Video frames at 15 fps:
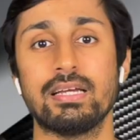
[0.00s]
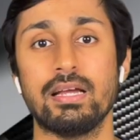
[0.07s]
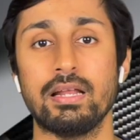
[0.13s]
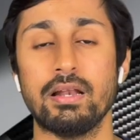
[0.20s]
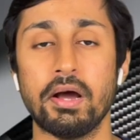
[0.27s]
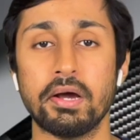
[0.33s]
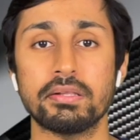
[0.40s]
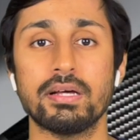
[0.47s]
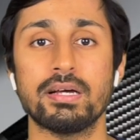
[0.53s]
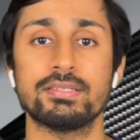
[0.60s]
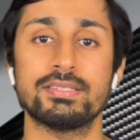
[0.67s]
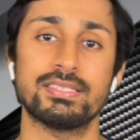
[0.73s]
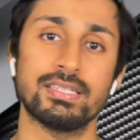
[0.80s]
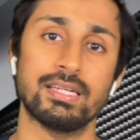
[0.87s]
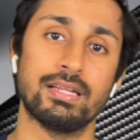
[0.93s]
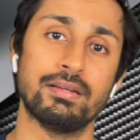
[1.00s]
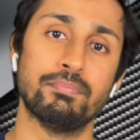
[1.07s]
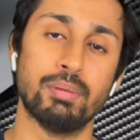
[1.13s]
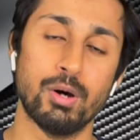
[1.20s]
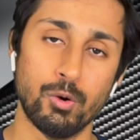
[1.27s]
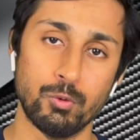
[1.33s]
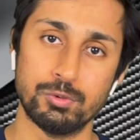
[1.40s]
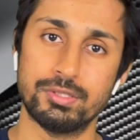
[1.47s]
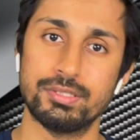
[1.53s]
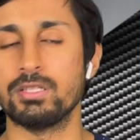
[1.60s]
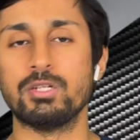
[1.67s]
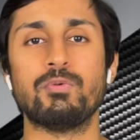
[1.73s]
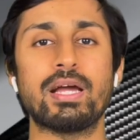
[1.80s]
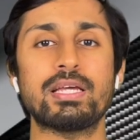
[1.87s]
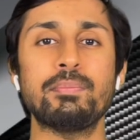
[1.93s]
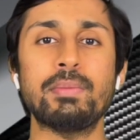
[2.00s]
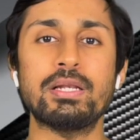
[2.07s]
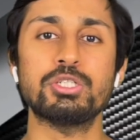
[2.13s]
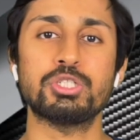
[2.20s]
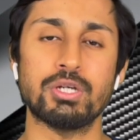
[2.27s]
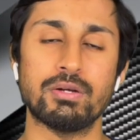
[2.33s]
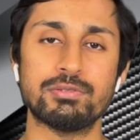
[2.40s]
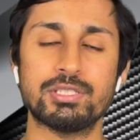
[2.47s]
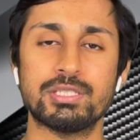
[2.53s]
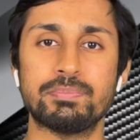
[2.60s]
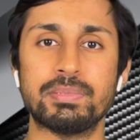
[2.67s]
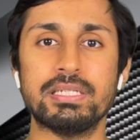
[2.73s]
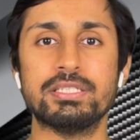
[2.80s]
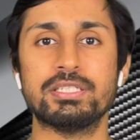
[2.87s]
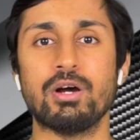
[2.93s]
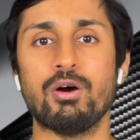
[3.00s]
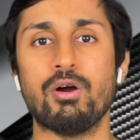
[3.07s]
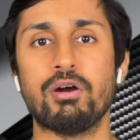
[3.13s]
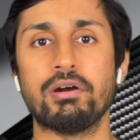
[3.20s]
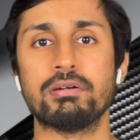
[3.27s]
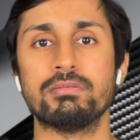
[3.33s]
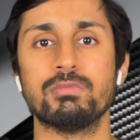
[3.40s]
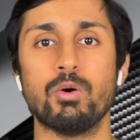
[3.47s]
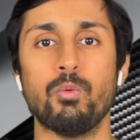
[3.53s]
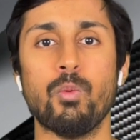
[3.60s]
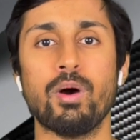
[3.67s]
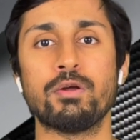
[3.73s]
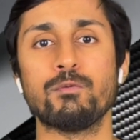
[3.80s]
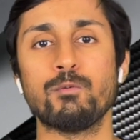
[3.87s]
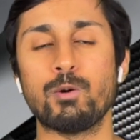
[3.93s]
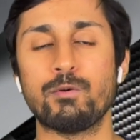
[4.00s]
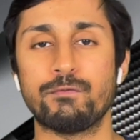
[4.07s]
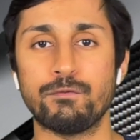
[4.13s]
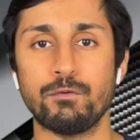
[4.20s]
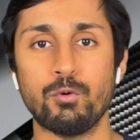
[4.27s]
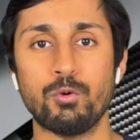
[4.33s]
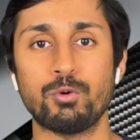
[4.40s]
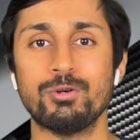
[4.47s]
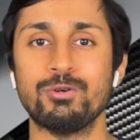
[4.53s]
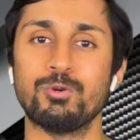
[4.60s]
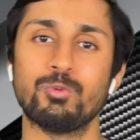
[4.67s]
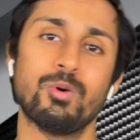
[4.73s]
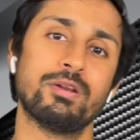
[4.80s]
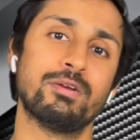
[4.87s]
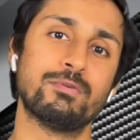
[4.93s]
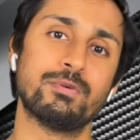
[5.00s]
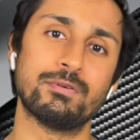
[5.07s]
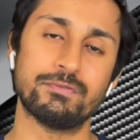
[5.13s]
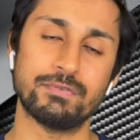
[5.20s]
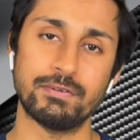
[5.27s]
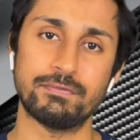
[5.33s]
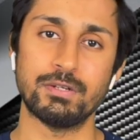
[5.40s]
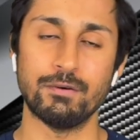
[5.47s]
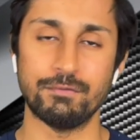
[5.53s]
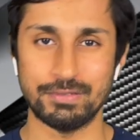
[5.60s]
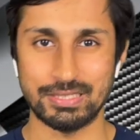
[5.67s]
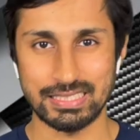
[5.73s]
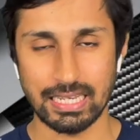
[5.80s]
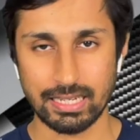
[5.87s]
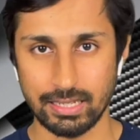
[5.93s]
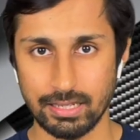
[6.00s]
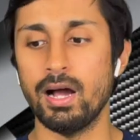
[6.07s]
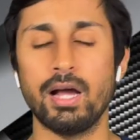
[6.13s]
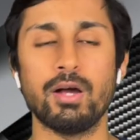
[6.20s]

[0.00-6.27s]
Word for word: and highlights in post. The recommended shutter speeds are 1/4 or 1/5 of a second.